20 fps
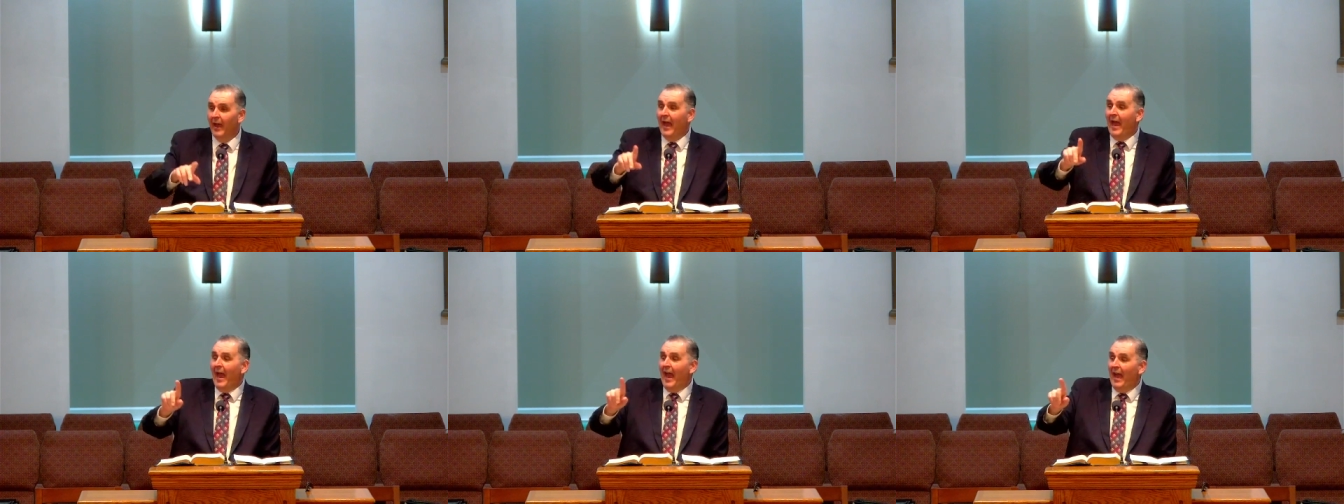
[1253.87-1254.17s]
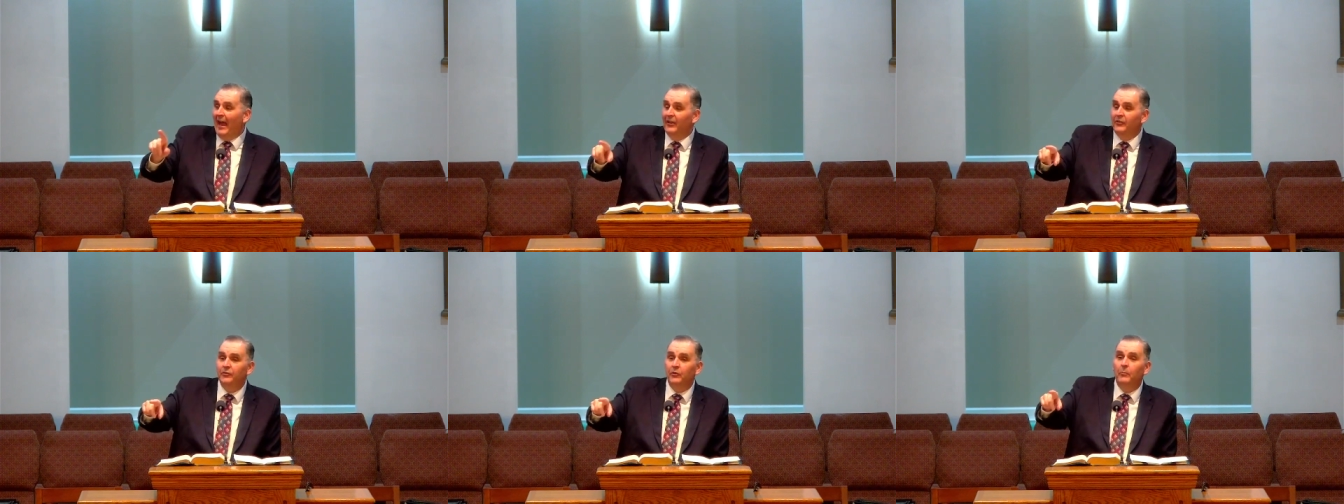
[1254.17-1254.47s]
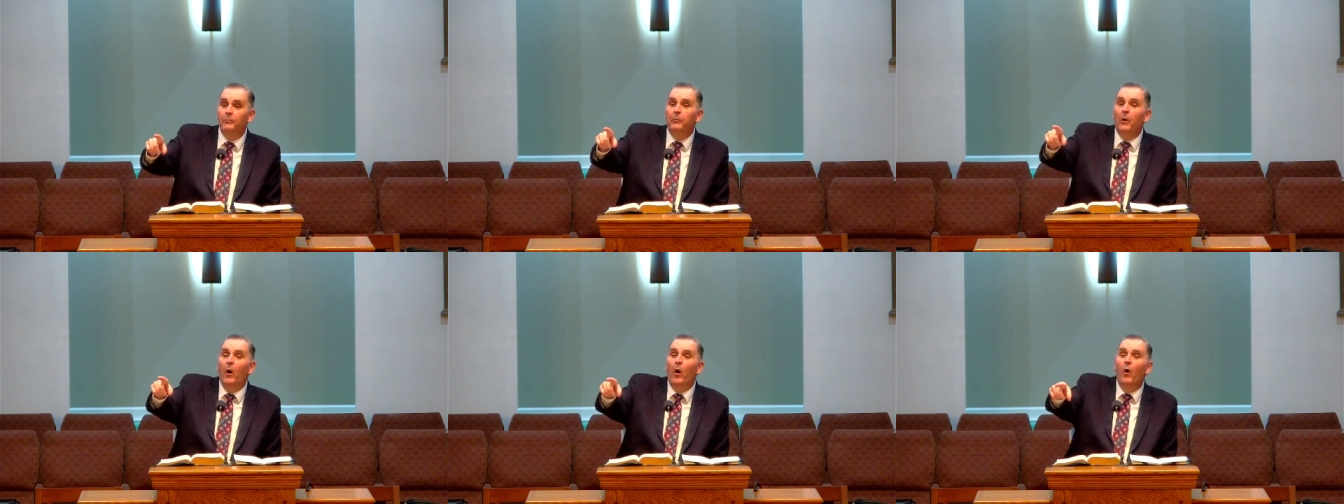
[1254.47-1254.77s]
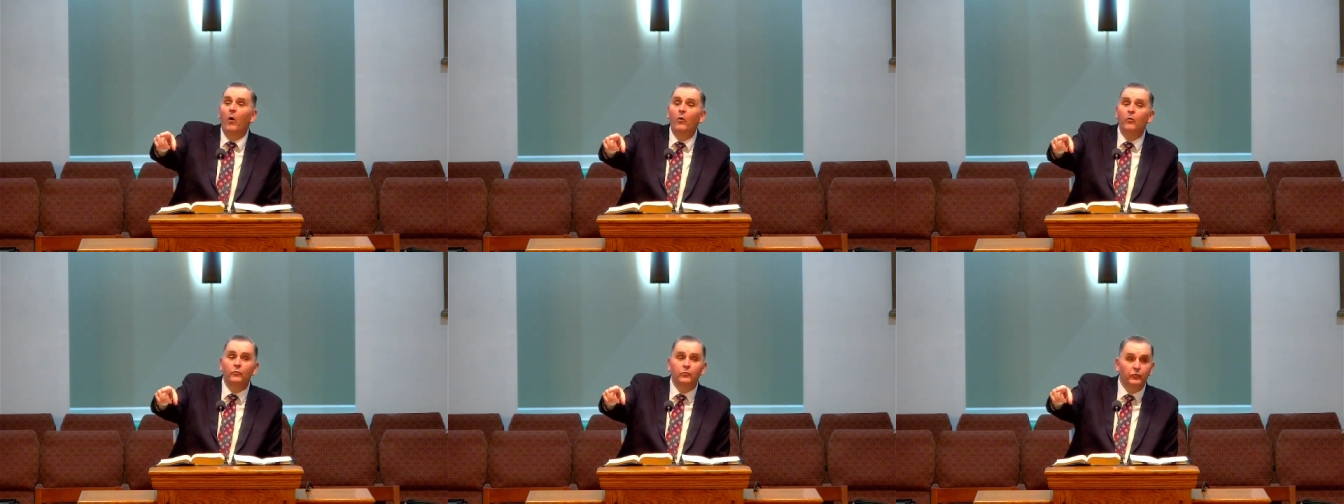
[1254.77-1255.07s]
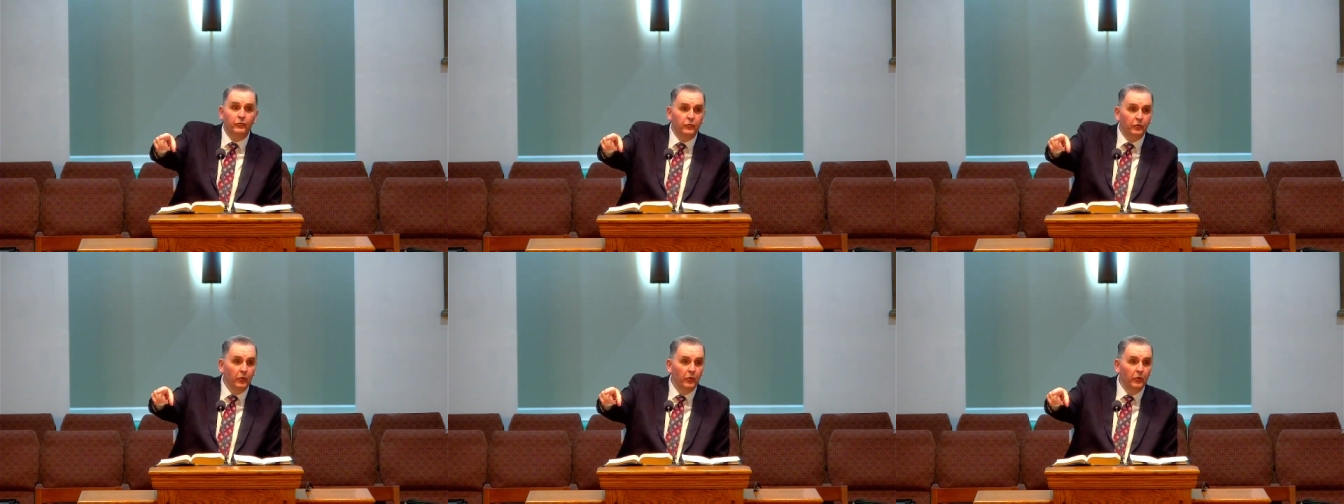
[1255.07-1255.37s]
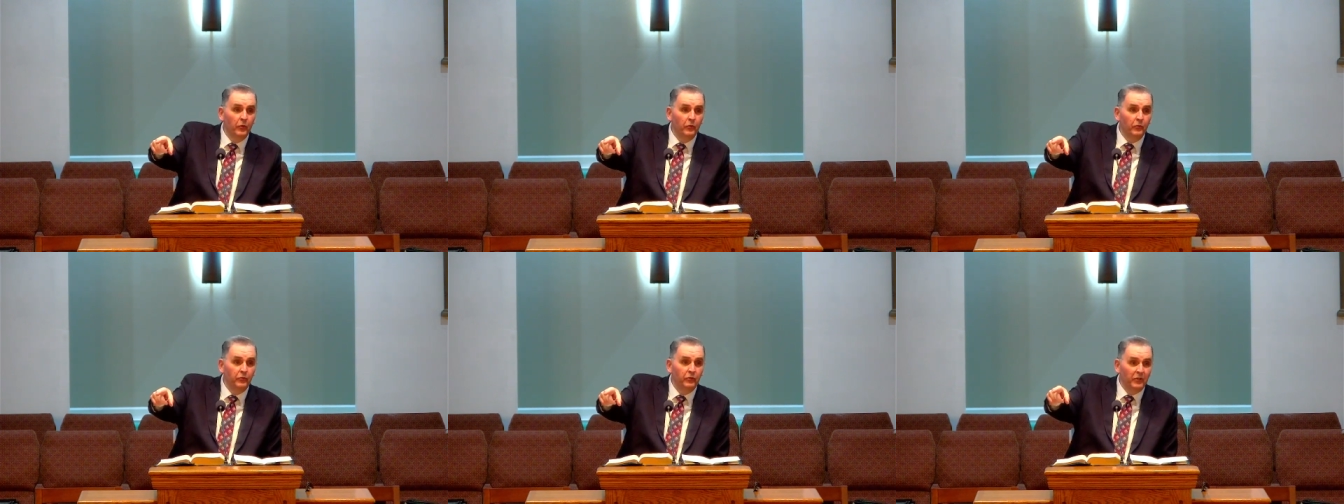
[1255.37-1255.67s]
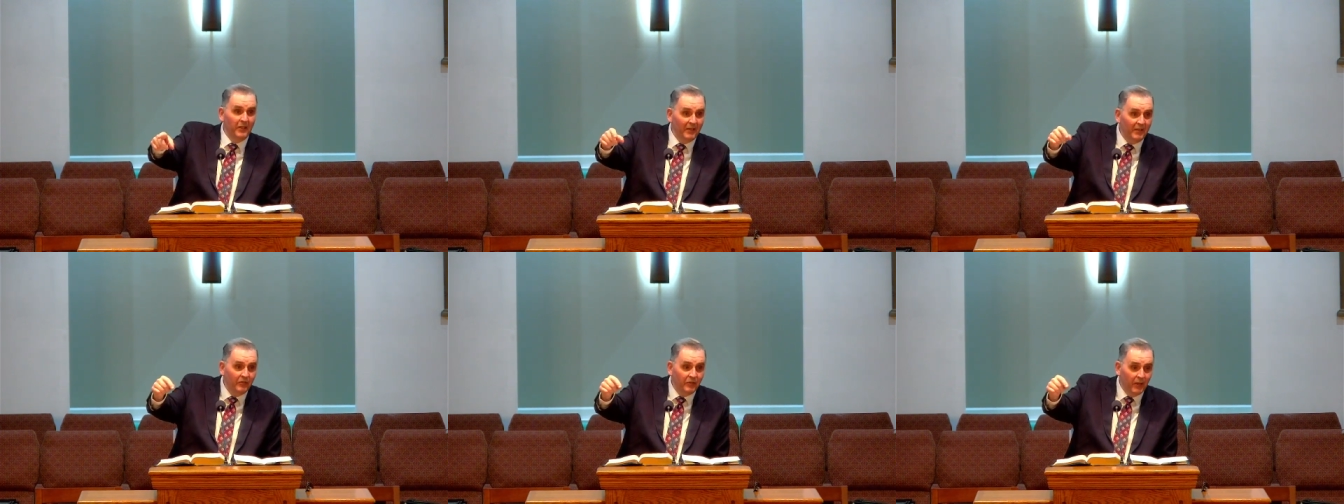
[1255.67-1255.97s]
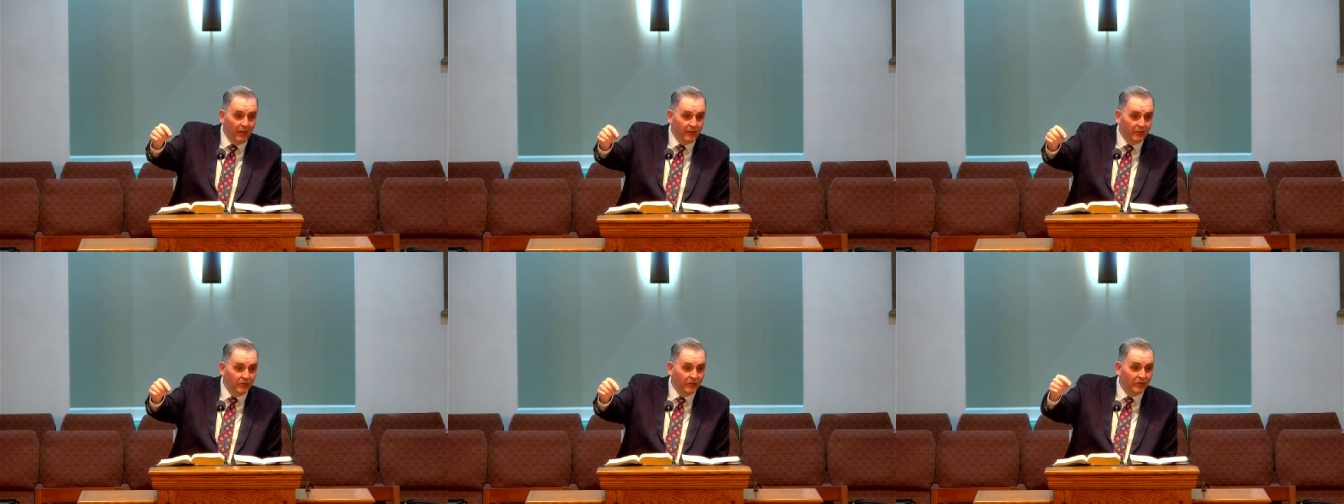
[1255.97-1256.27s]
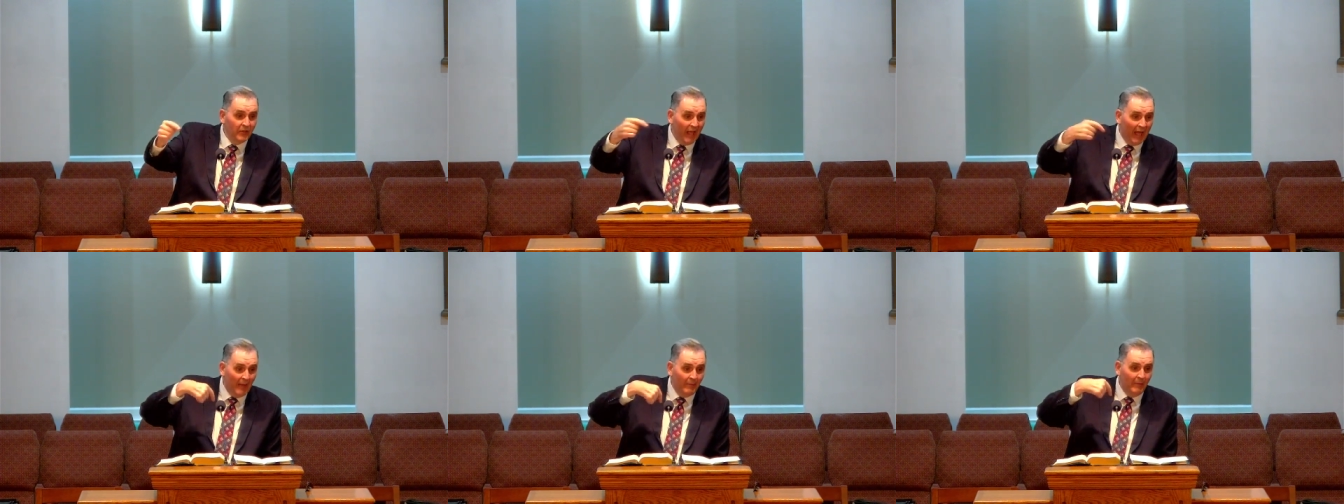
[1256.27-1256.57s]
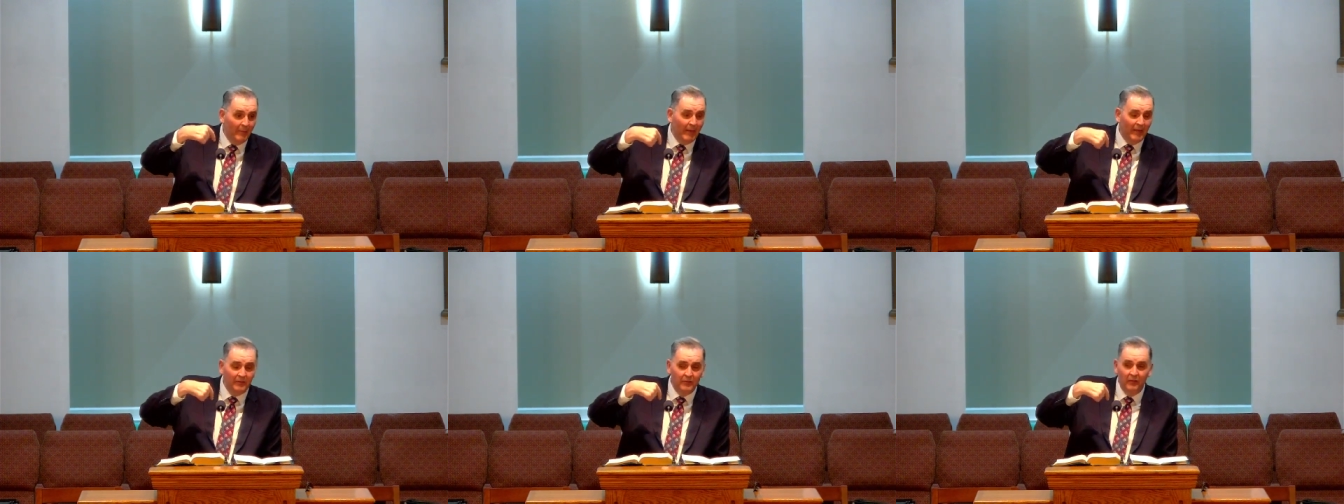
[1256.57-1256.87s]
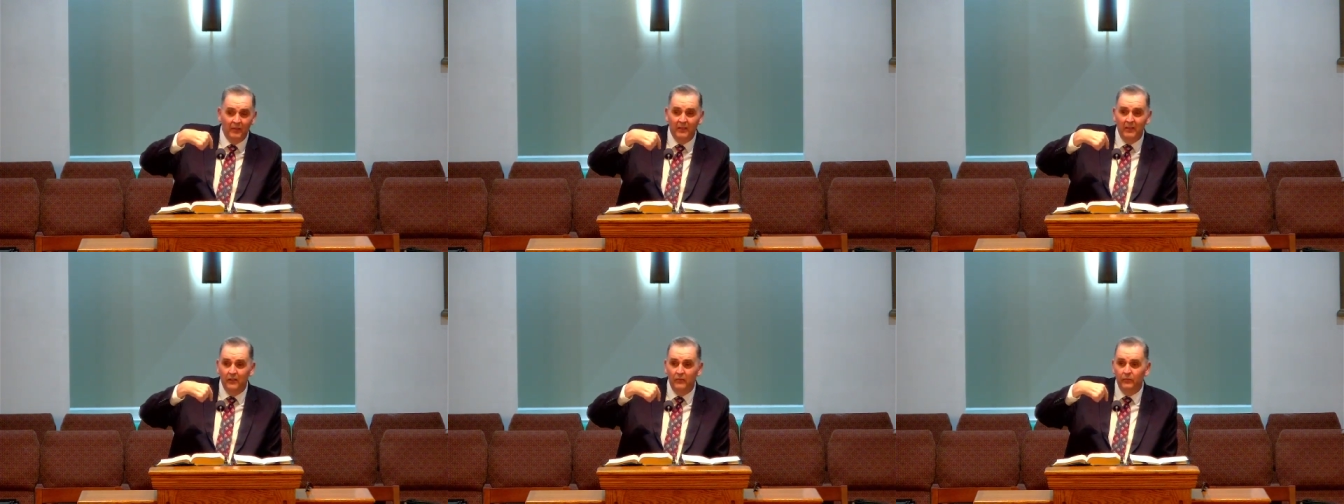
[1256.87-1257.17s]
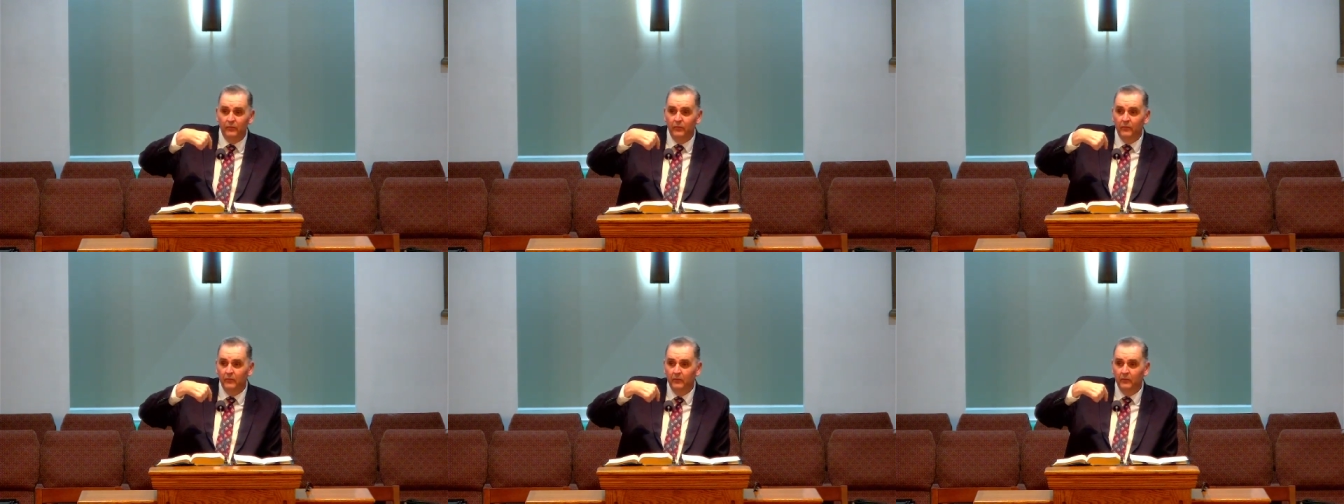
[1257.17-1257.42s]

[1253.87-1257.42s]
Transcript: as opposed to Jesus, I'm about to leave.